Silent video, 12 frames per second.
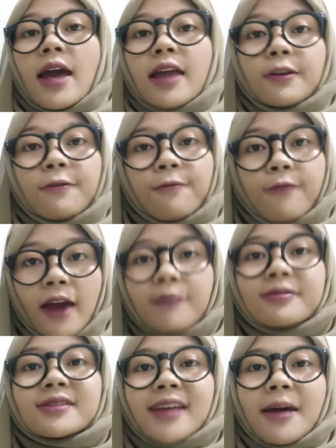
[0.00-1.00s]
And the
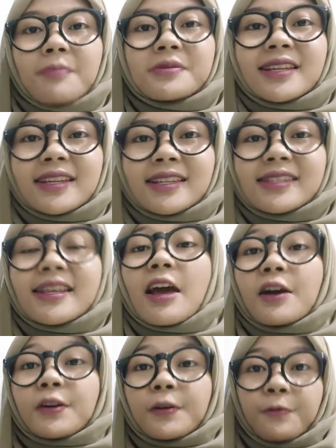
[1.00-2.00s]
five steps is
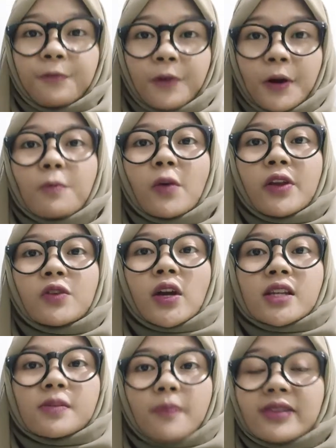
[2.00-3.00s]
confirm when
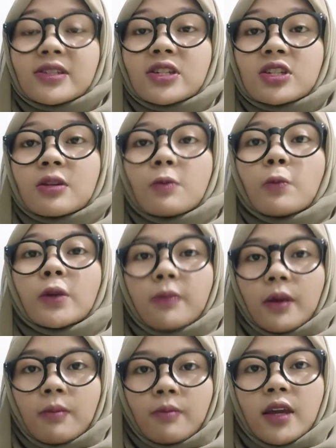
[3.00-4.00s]
your expectation will
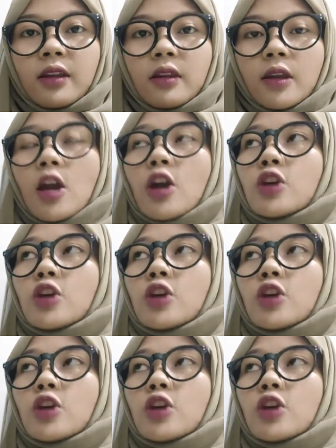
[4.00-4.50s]
be met.